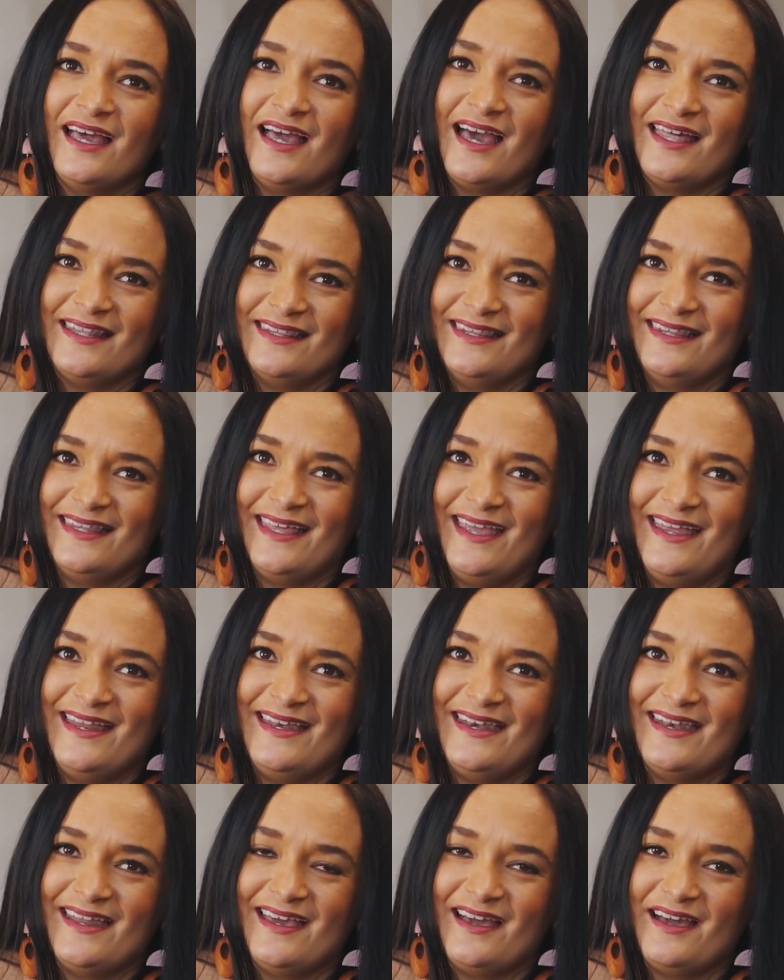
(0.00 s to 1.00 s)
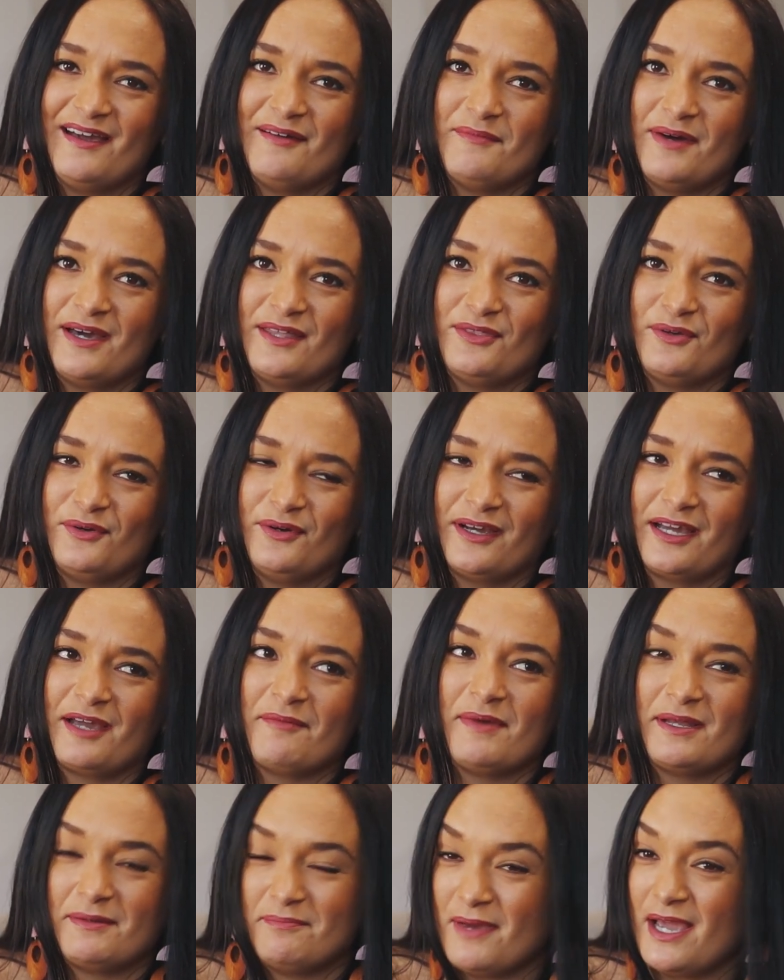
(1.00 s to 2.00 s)
And then I thought, okay,
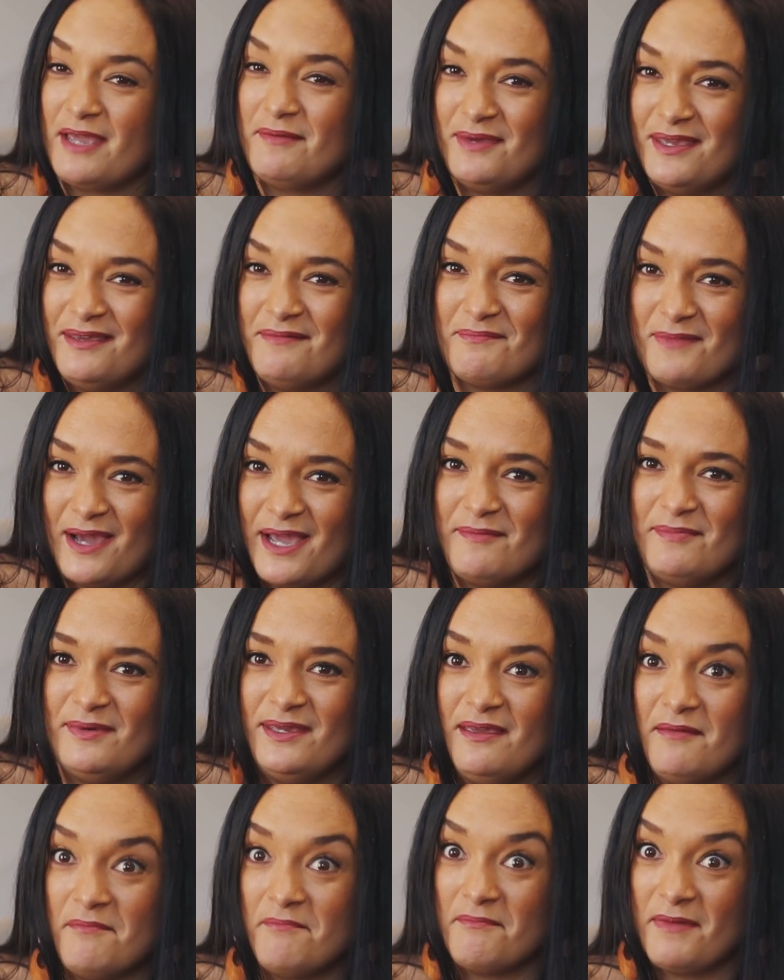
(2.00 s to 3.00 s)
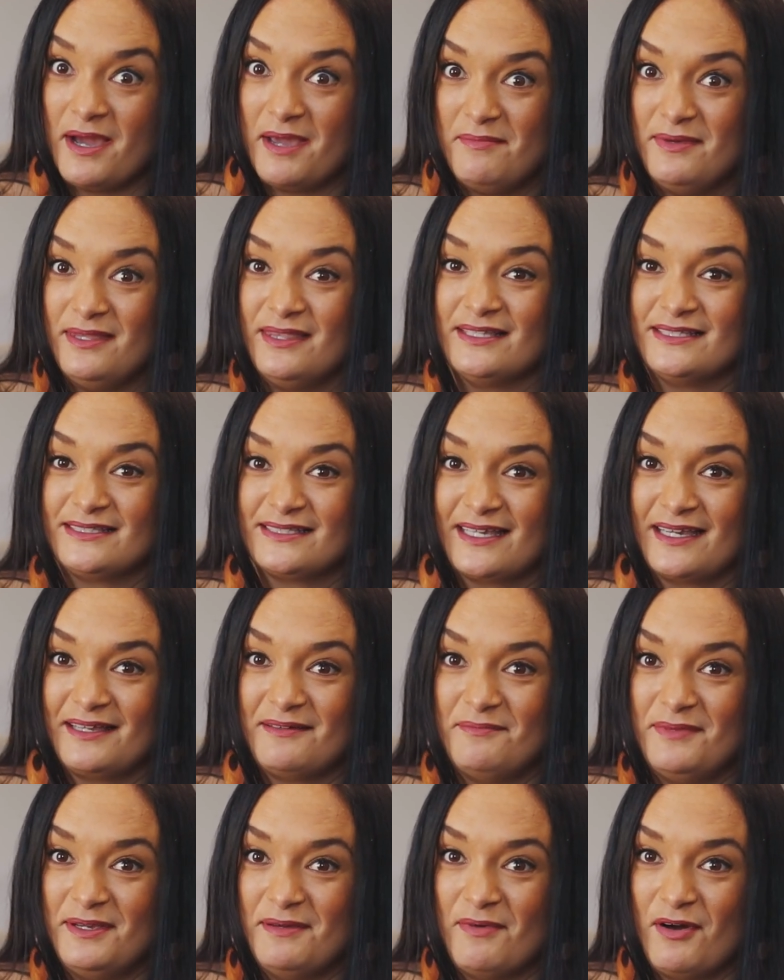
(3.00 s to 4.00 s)
but maybe this
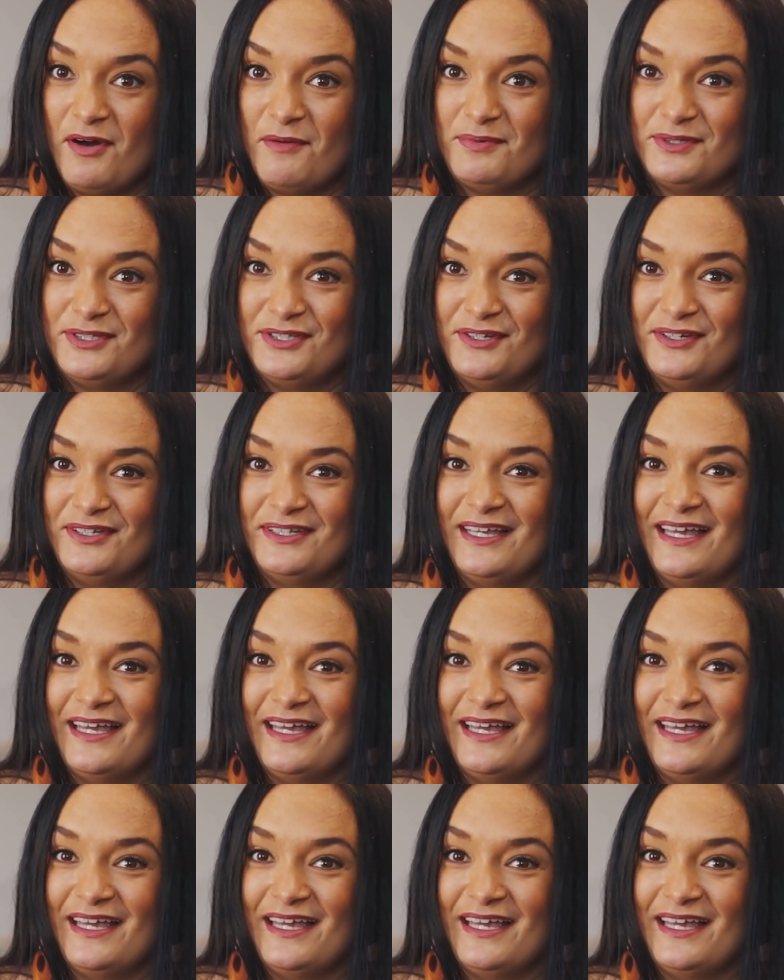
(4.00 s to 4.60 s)
can be my opportunity.